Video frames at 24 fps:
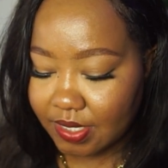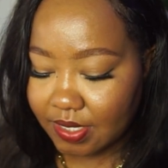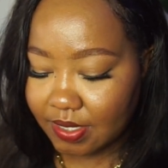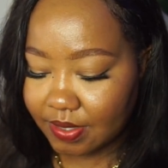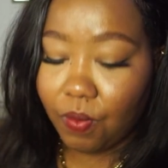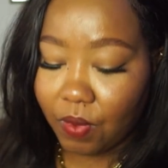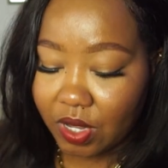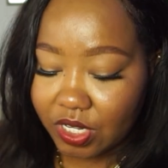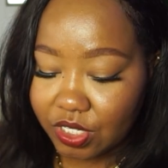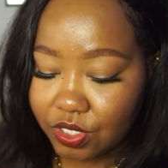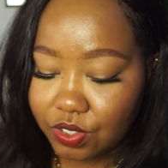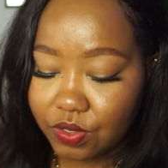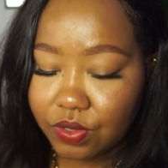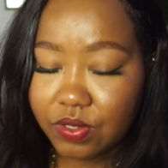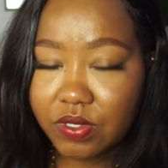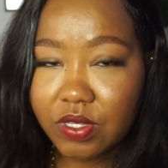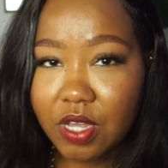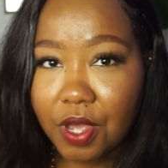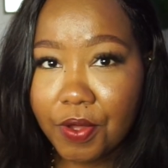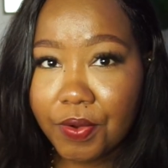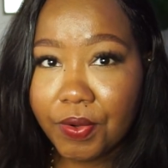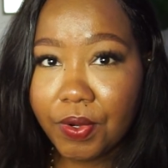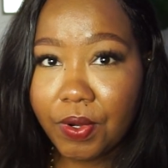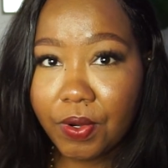Once you
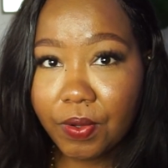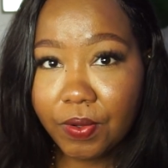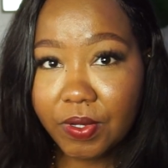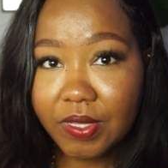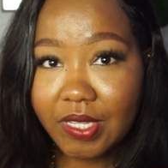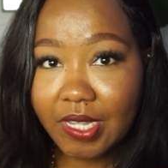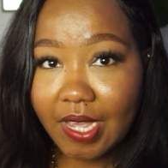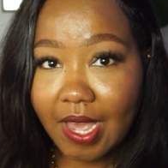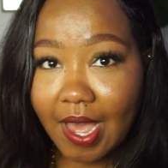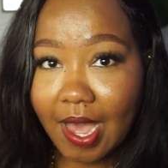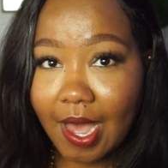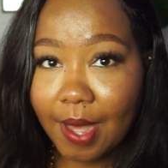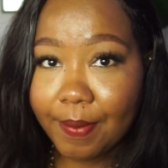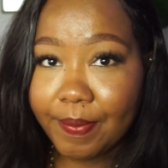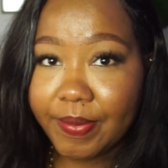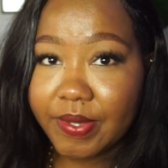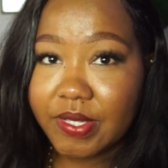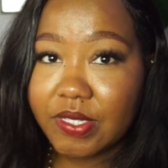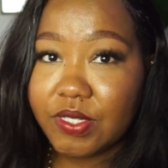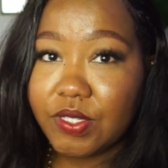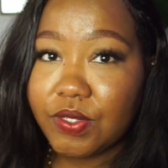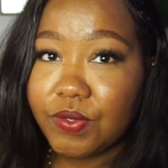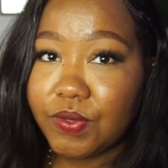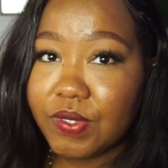download the app,
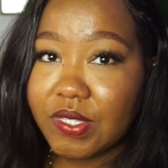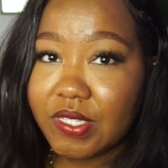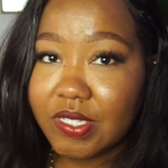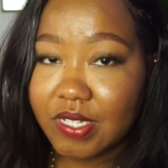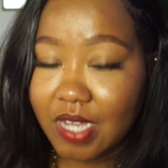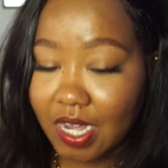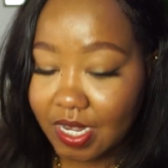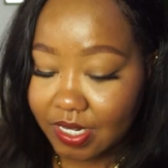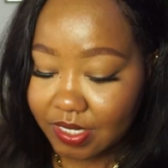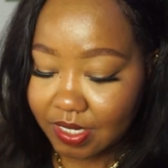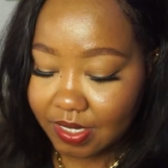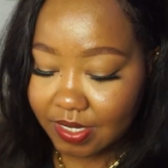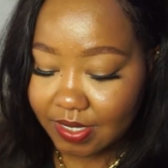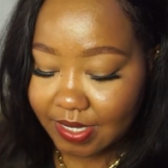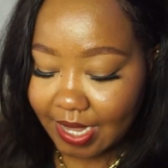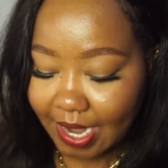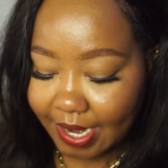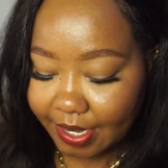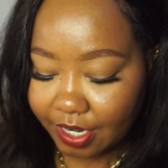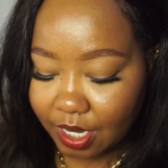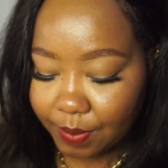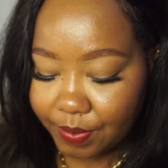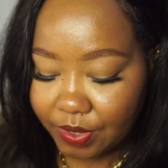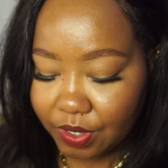to start to
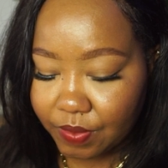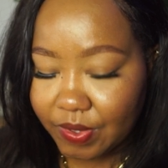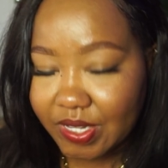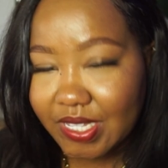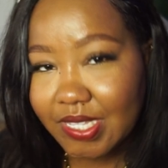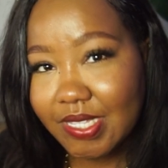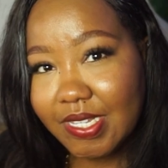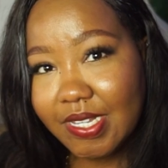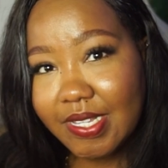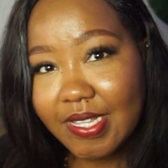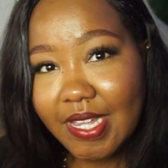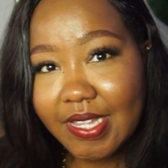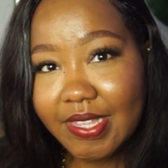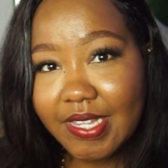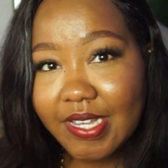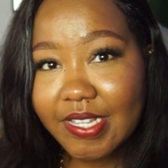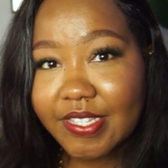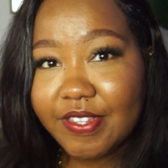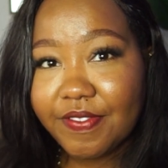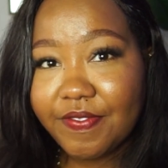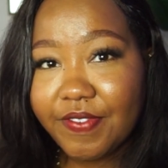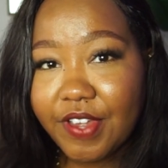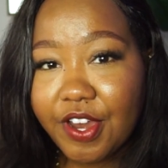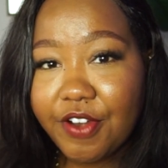sign up, you would see that there's
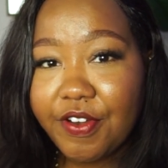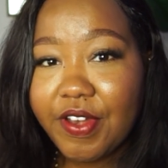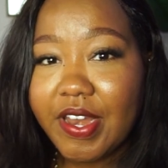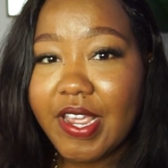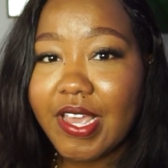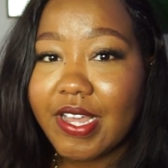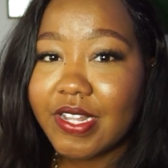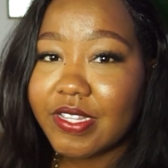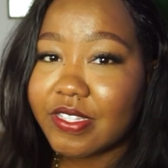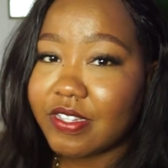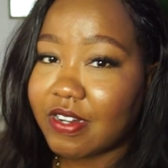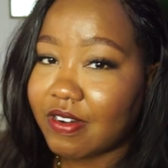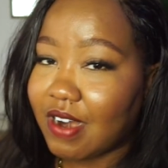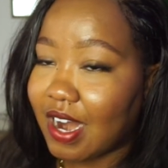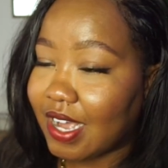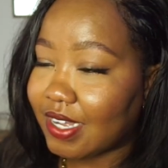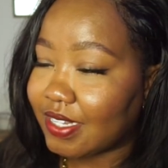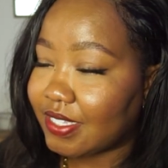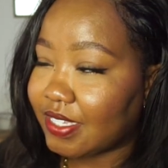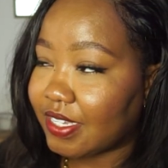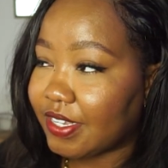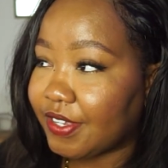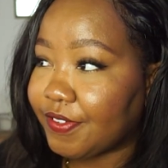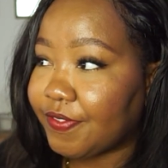a very
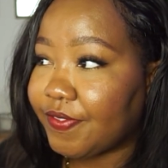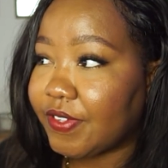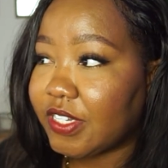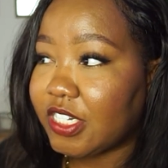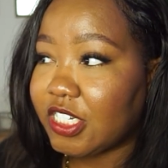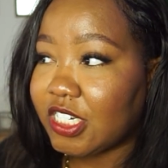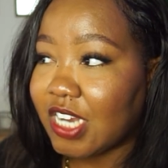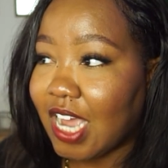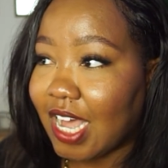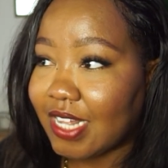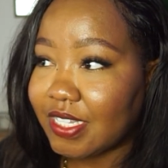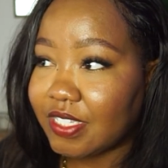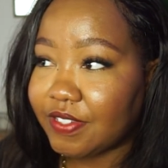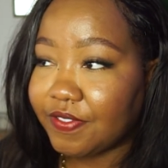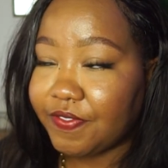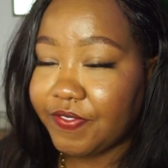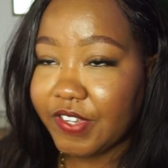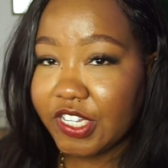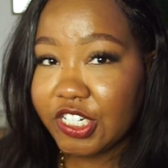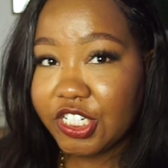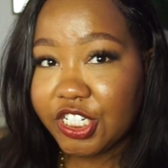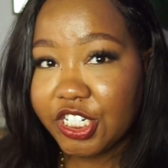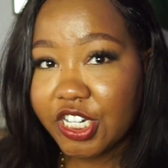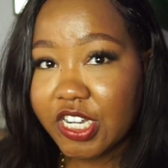interactive chat
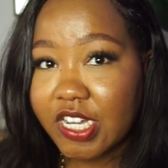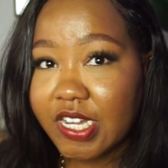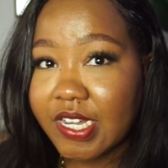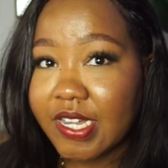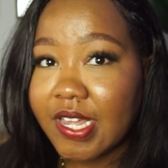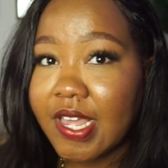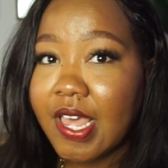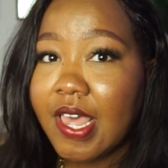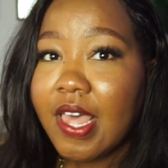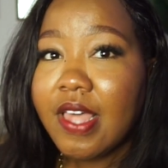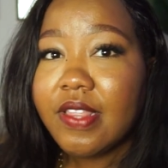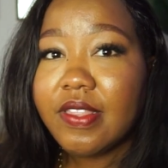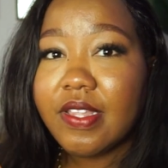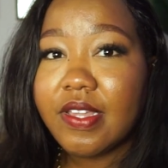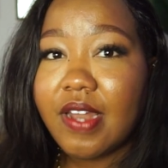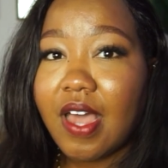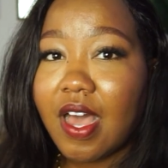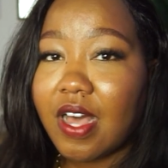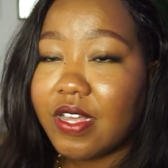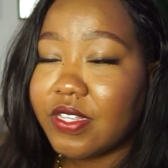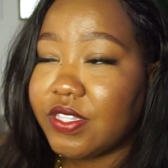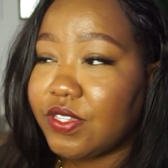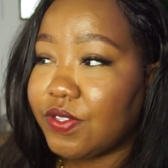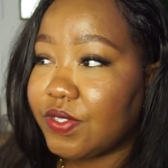feature. They'll
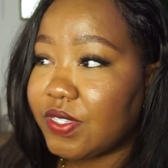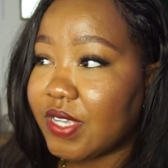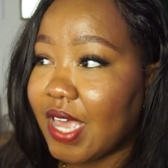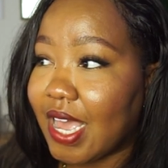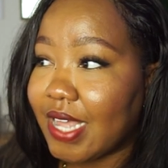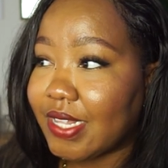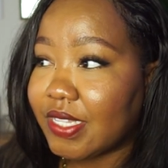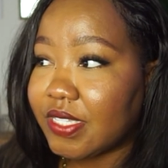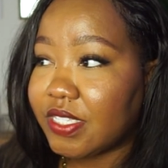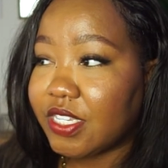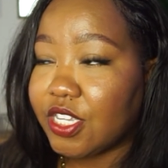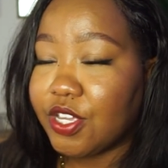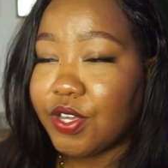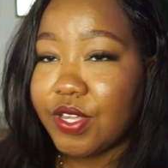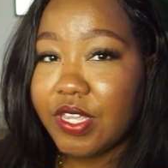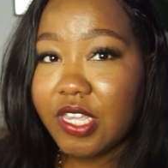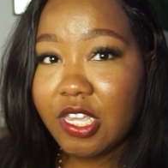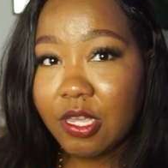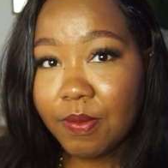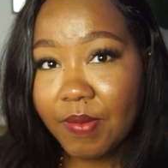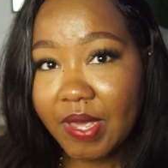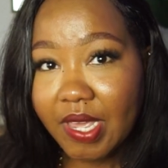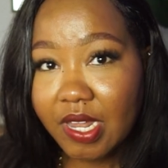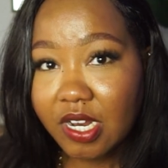ask you to enter your
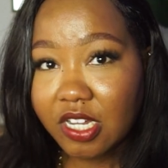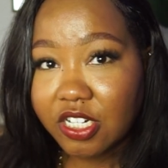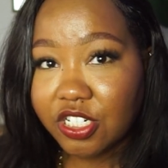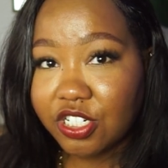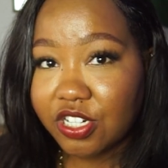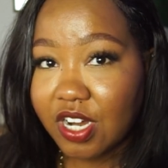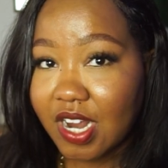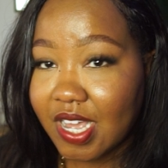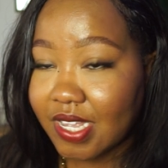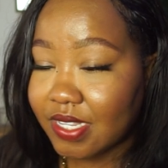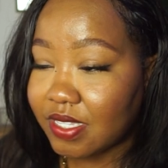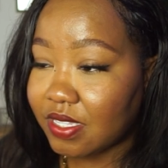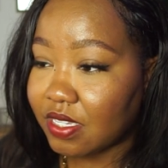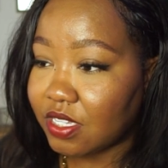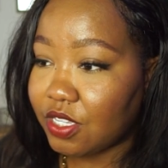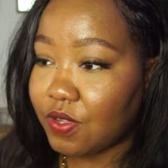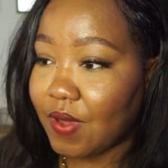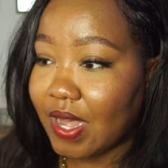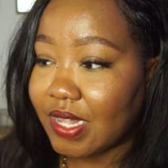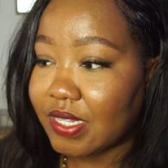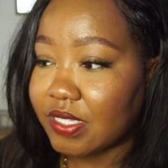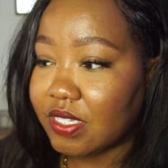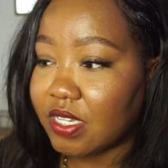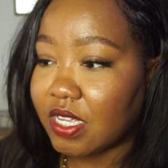email address. You
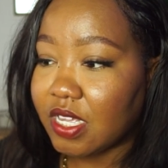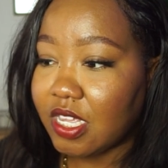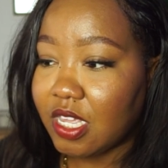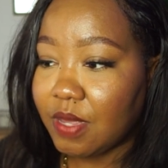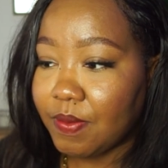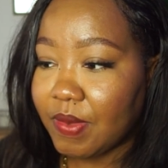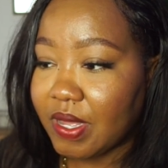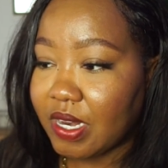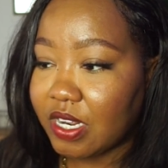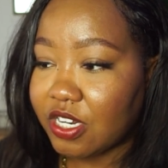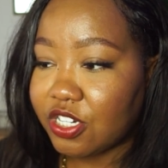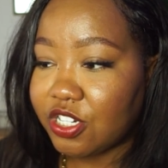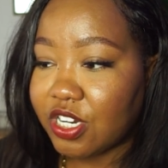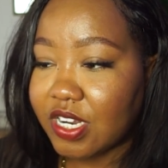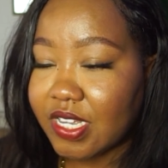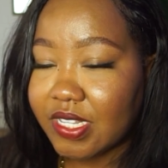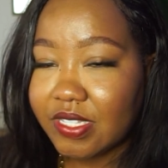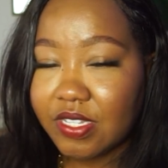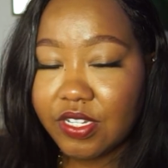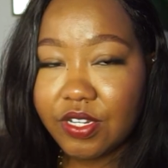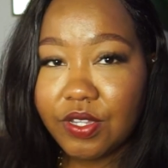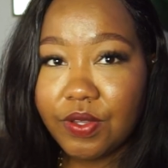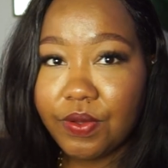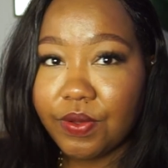enter your email address
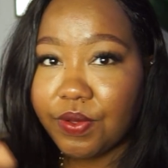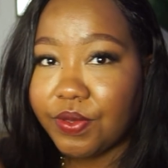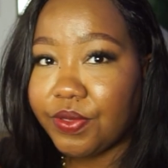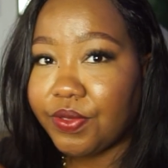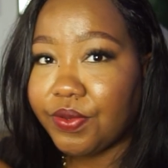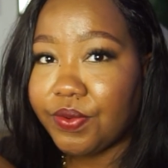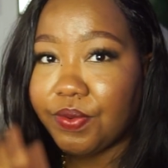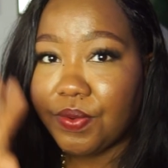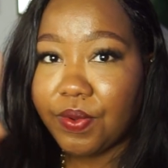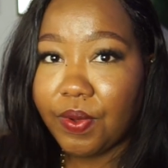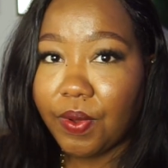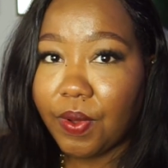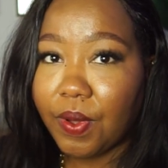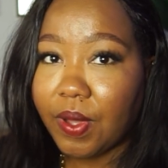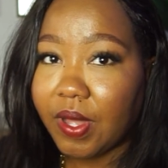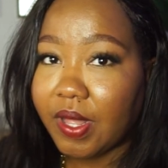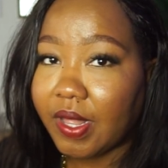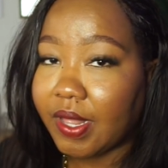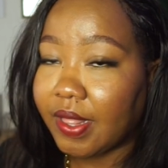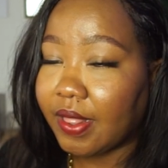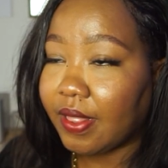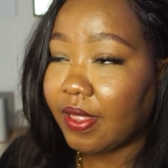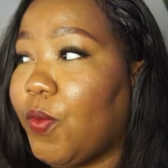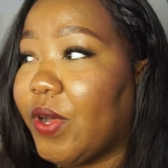and you go through
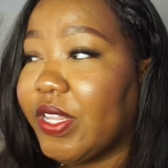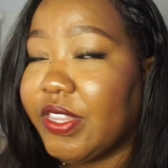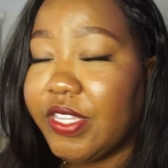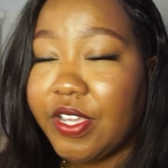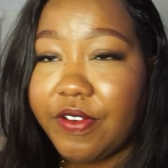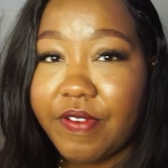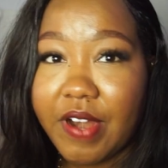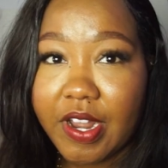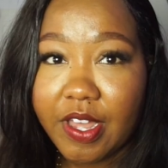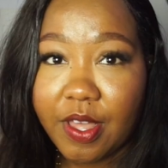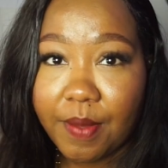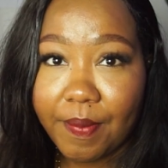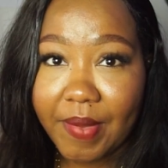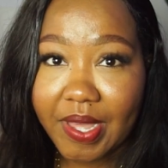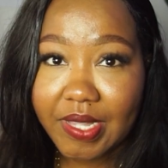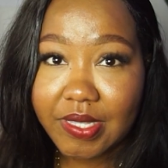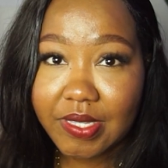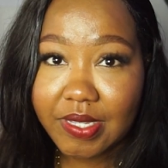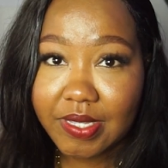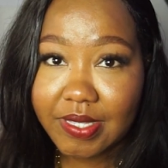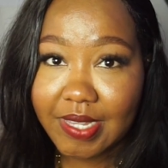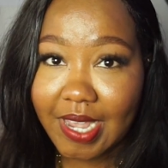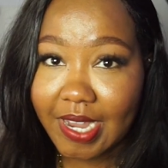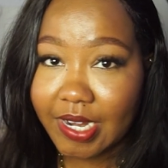all what they recommend
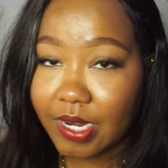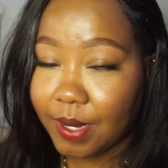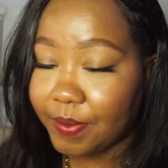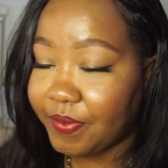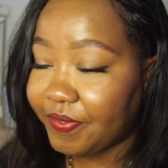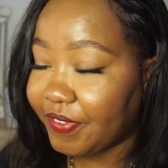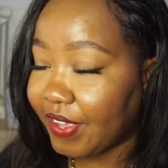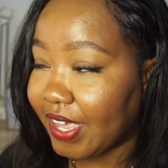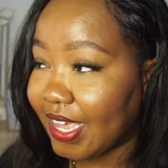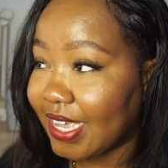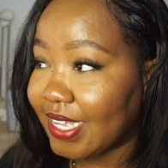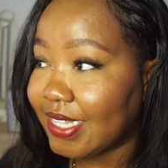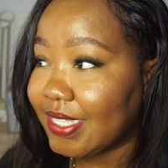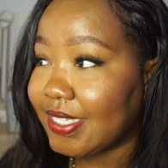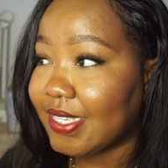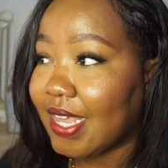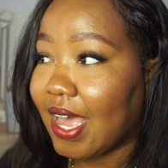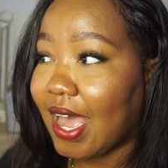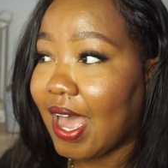to sign up for it.